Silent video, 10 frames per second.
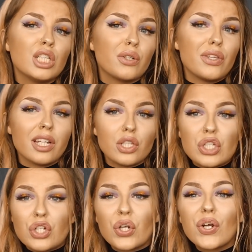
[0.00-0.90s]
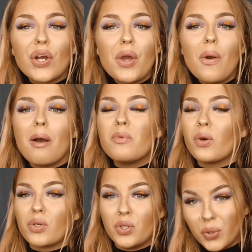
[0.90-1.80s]
Do I think it's true? I'm
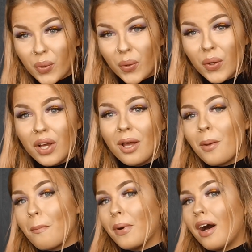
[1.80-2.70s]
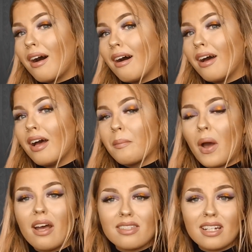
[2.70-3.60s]
not sure, but
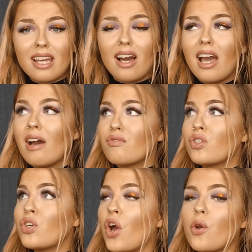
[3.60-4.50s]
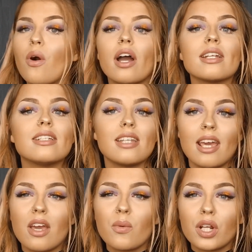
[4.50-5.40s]
personally, I have no
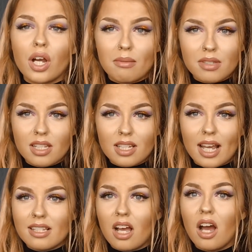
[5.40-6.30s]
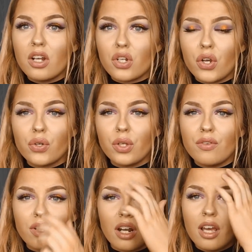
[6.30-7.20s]
idea when it comes to this case. I can't
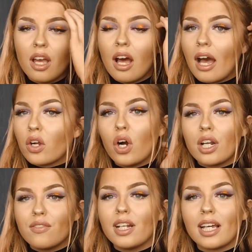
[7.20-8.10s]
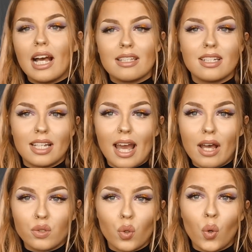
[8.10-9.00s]
even like hazard a
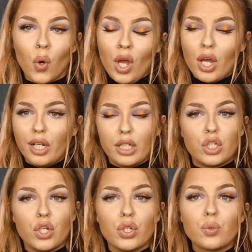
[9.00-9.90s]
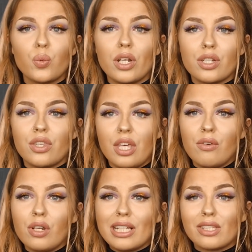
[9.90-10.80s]
guess or like choose which
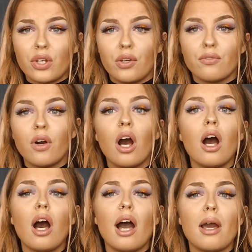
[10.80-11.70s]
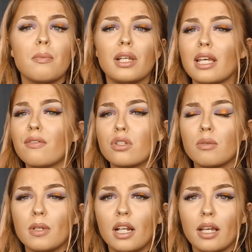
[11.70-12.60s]
theory so far I believe
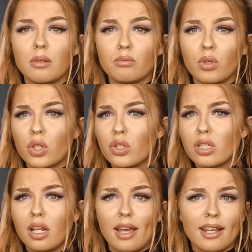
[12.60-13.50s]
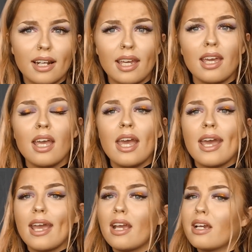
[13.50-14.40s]
to be like most likely.
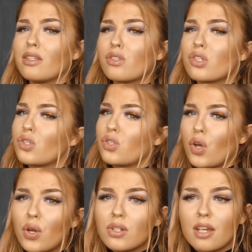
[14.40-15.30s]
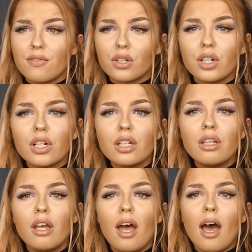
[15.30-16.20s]
It is so
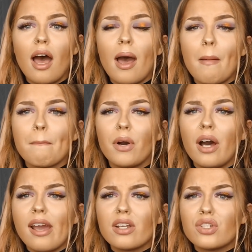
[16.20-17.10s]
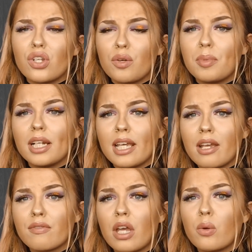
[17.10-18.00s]
difficult, but I do
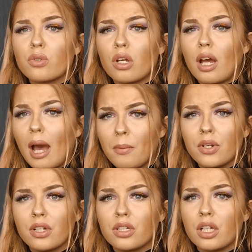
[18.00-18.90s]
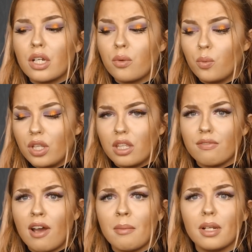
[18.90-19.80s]
believe it happened within the
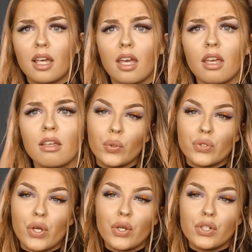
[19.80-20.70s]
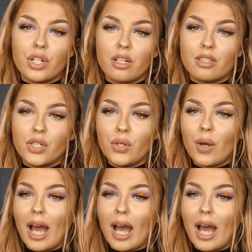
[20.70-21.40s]
family. Also, just to